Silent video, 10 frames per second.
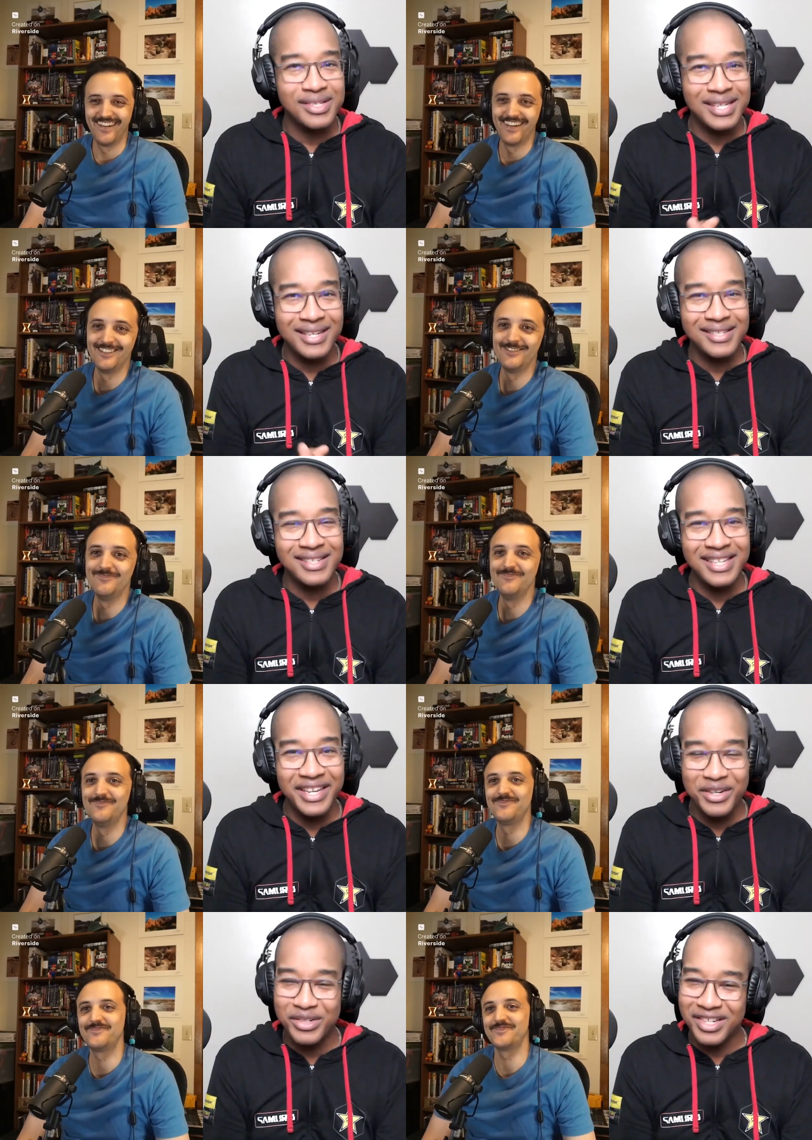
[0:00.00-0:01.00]
Speaker 1: six
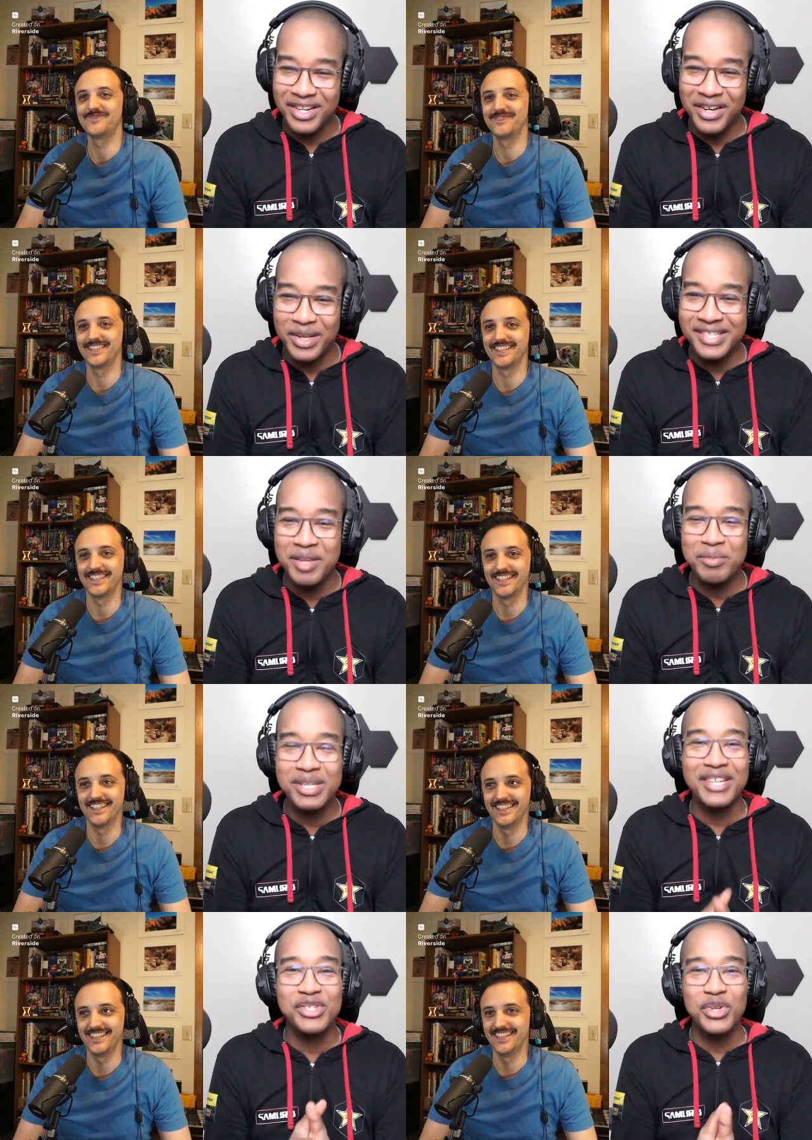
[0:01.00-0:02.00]
years ago. It
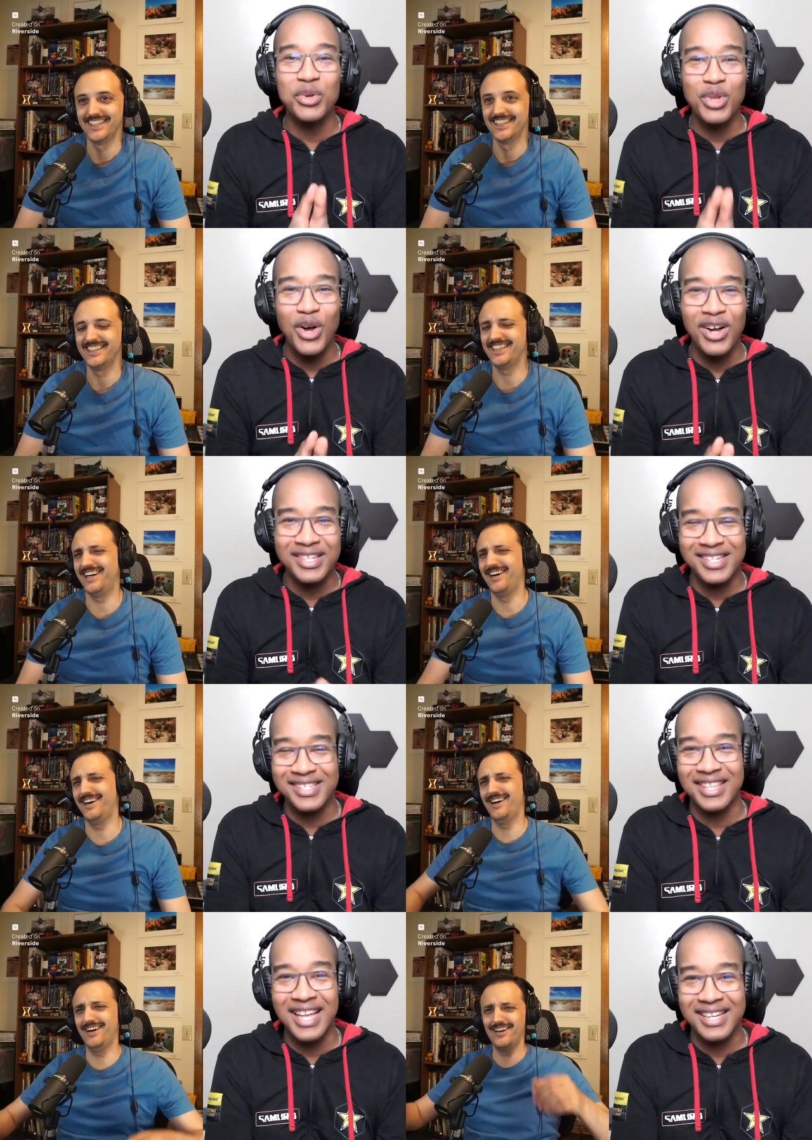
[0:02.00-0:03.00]
seems like so long ah.
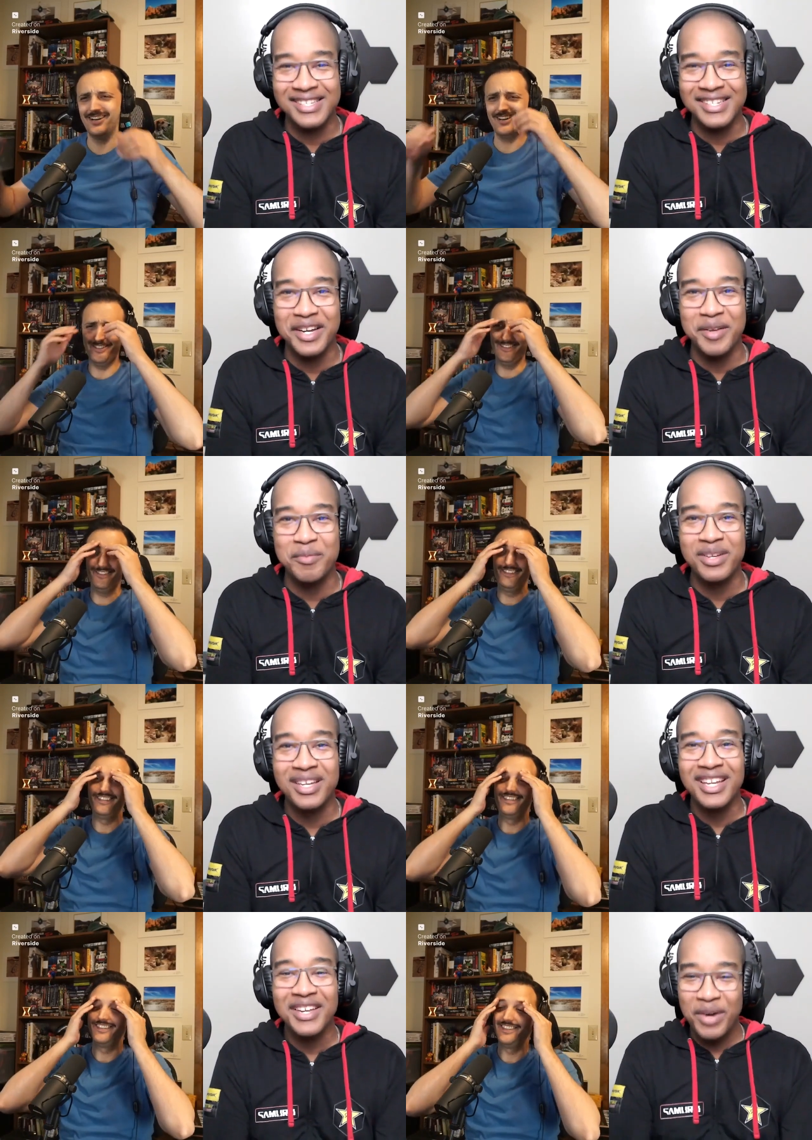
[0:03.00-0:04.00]
since the last time,
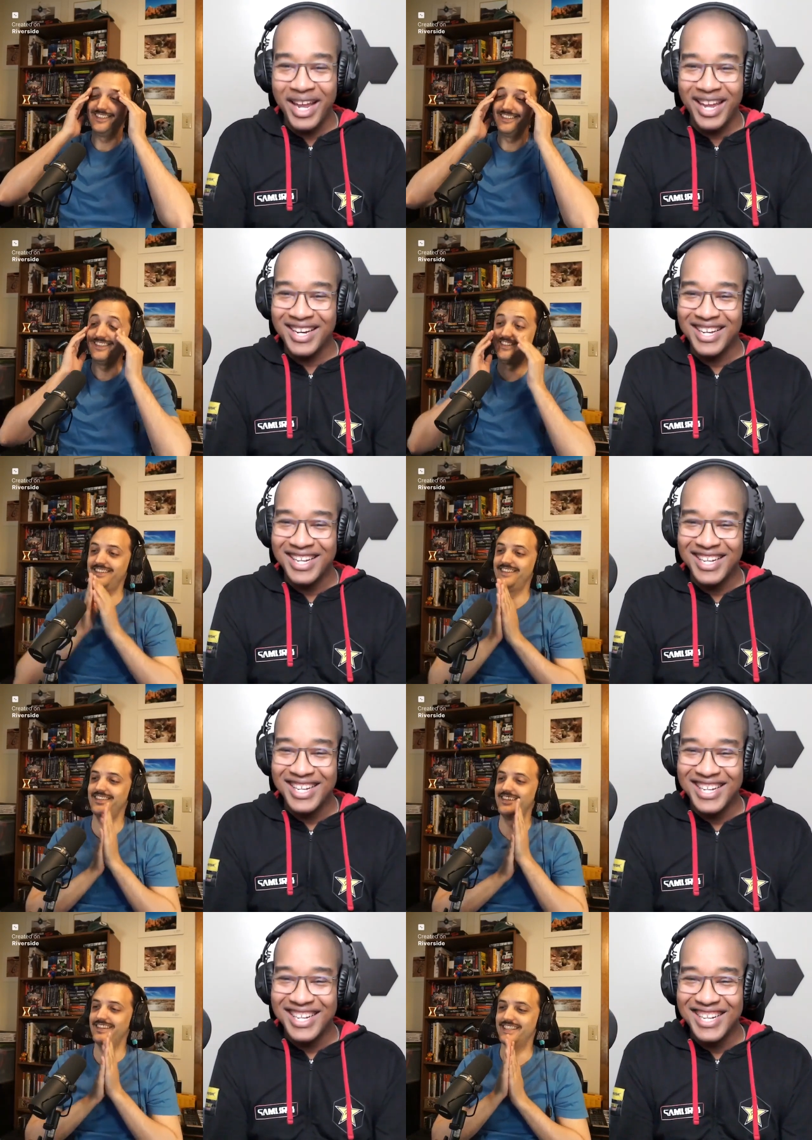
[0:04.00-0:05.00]
right?
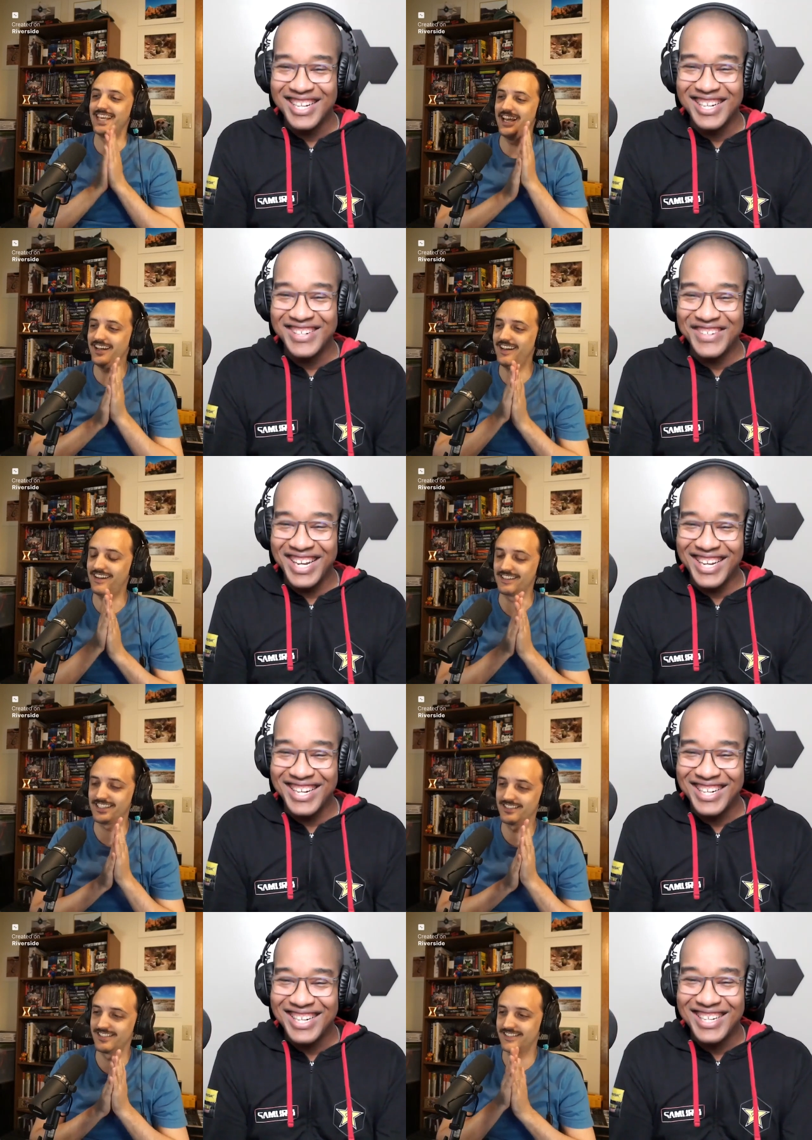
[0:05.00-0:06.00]
Speaker 2: Yeah. Right?
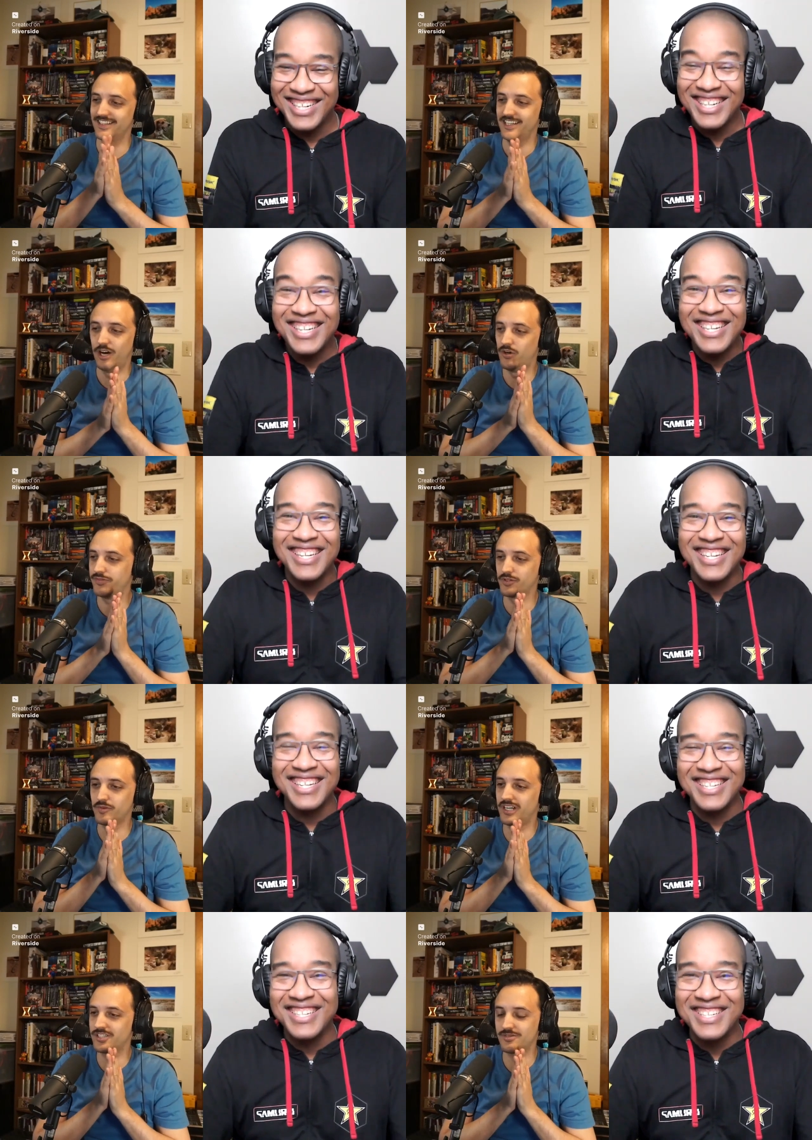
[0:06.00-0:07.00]
Because
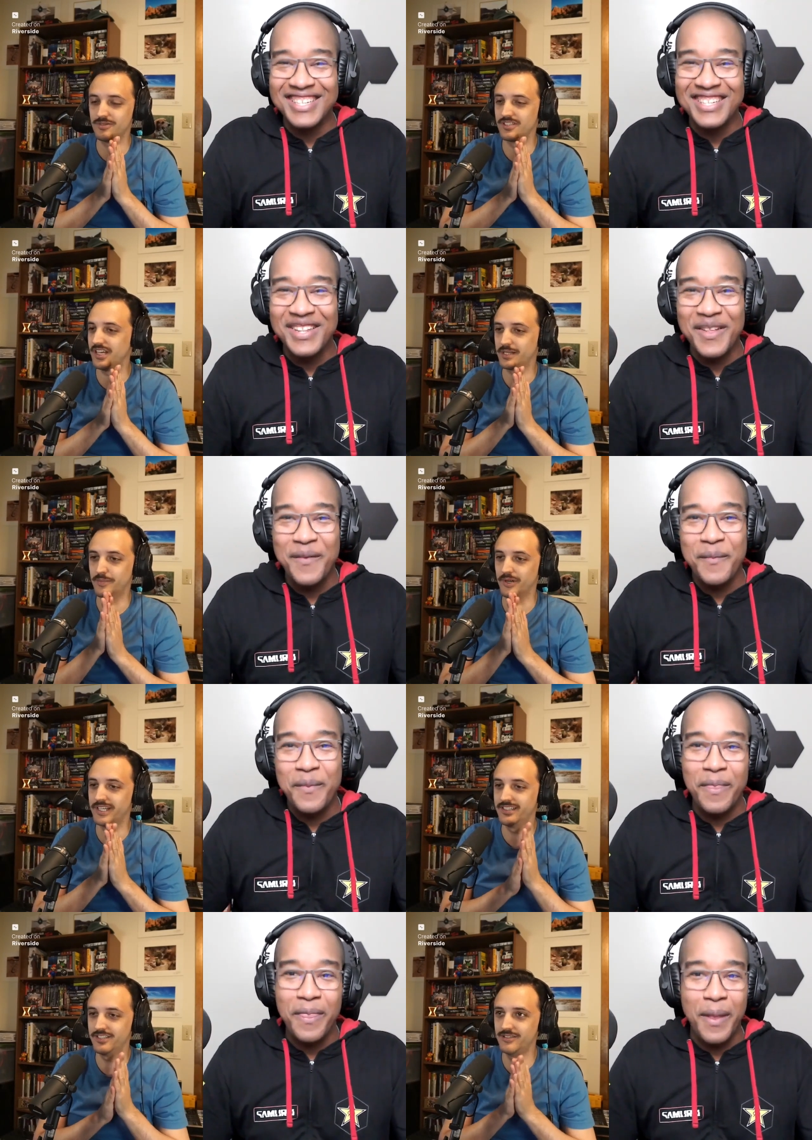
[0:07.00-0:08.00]
Overwatch was like
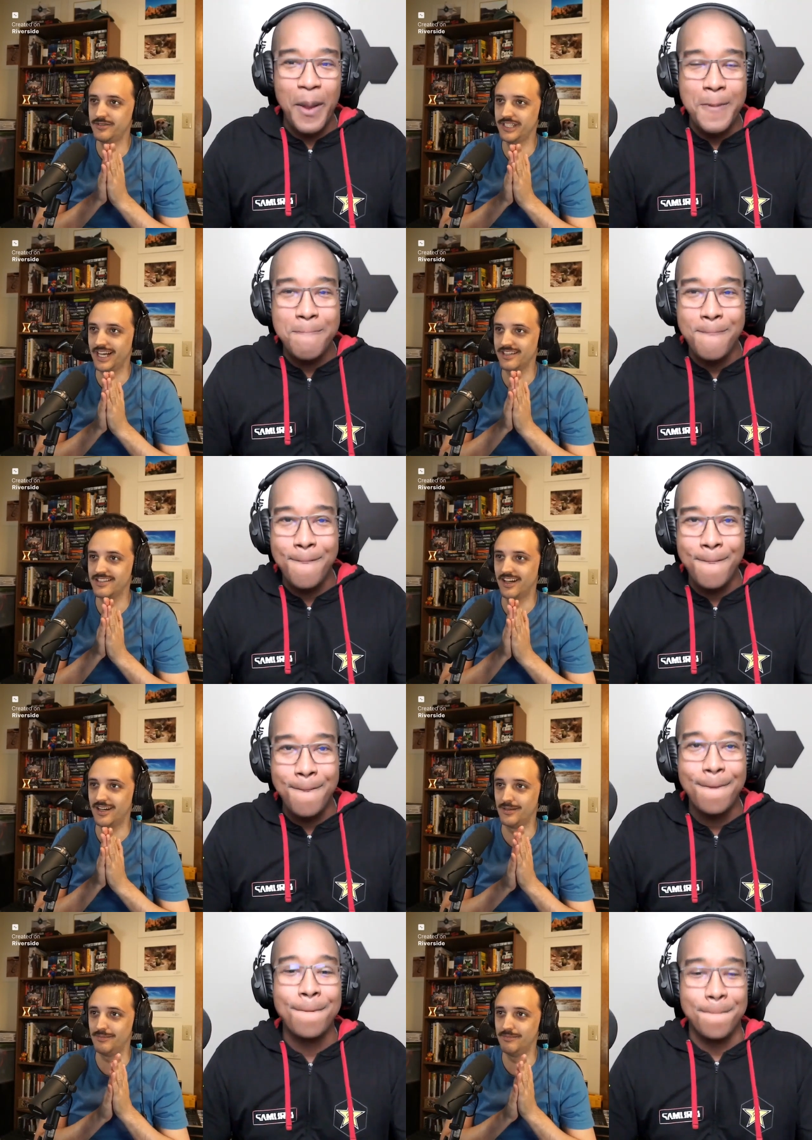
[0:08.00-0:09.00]
brand new in that
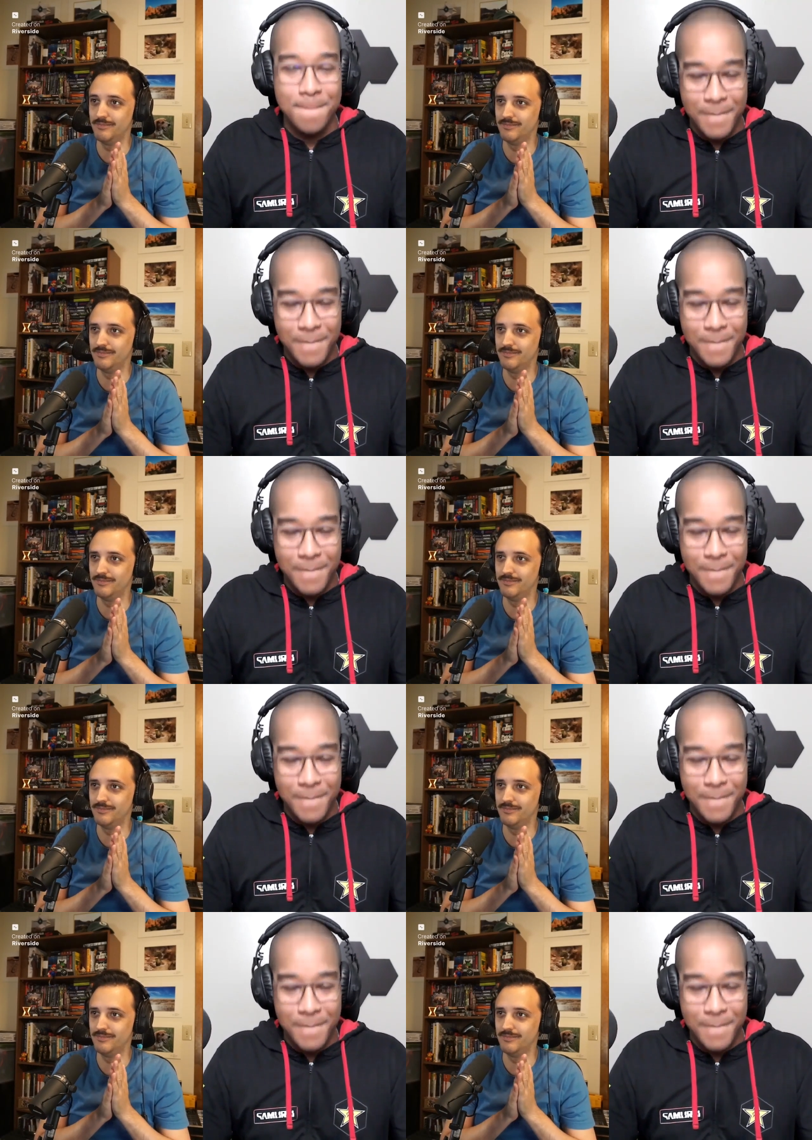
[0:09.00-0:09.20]
time.